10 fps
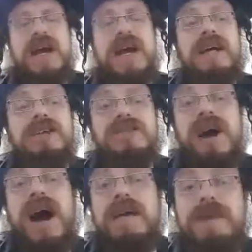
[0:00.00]
and
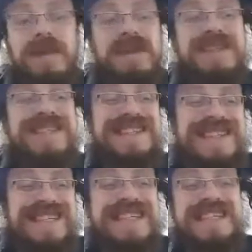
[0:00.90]
try, because
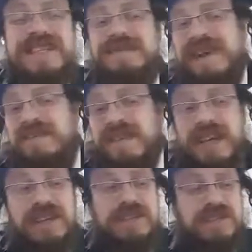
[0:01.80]
this is the
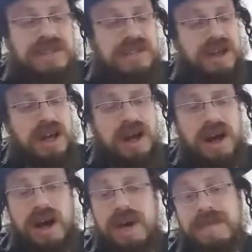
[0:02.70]
foundation
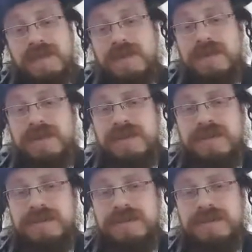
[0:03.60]
of the world.